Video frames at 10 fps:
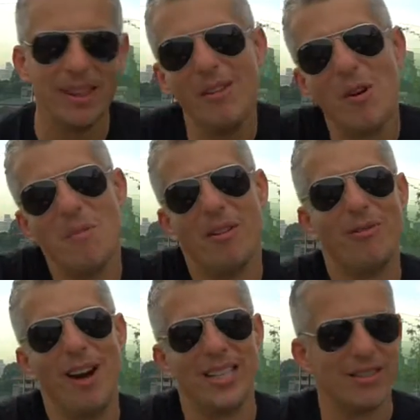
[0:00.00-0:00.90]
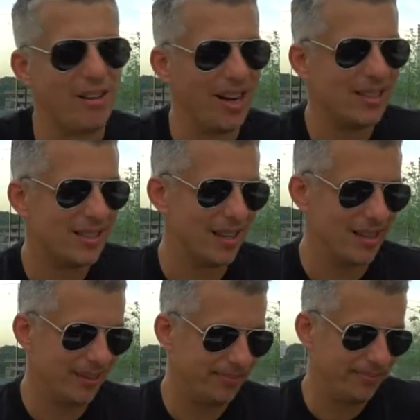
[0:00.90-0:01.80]
they're all my friends, right?
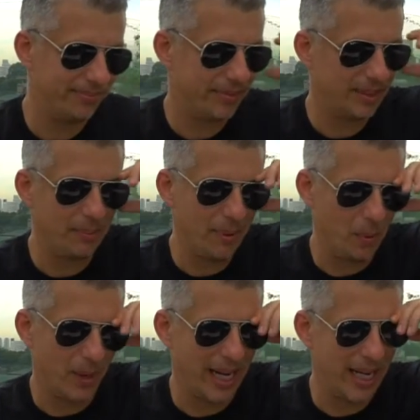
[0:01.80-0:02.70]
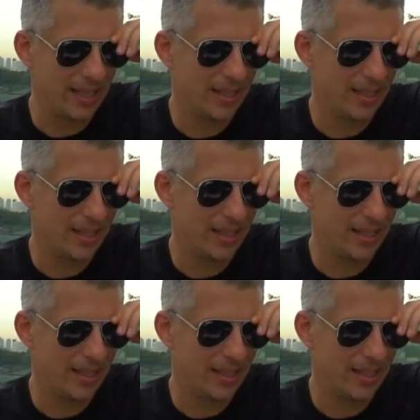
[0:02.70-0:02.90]
So it's a bit weird.